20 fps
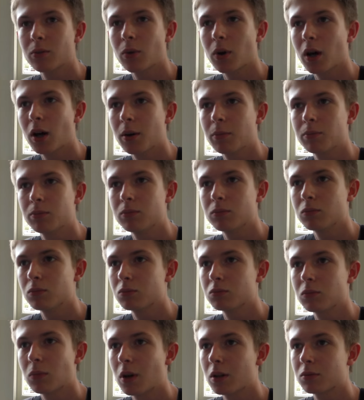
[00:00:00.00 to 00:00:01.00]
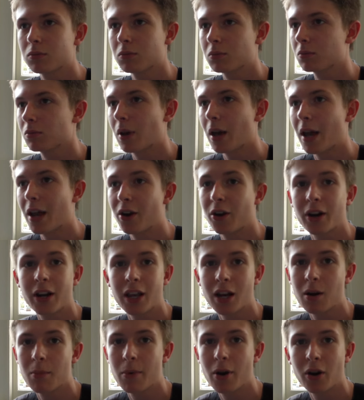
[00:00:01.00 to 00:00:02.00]
Uh,
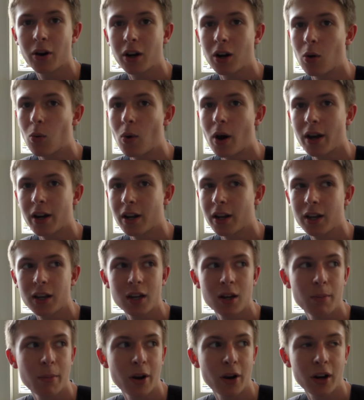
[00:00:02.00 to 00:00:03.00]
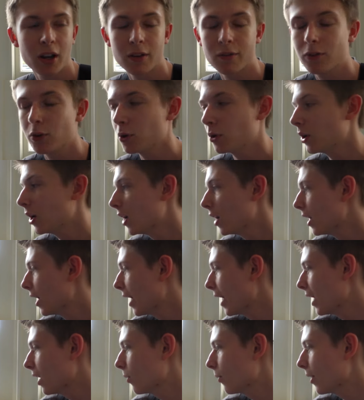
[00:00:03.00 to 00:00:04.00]
in America. Why not eat American food?
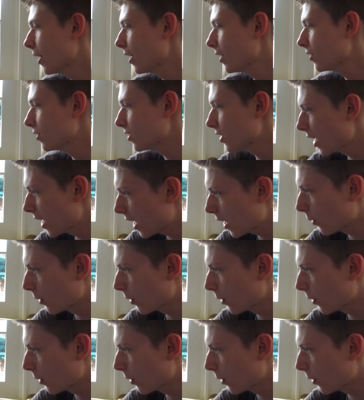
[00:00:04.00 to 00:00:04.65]
Anyways, yeah,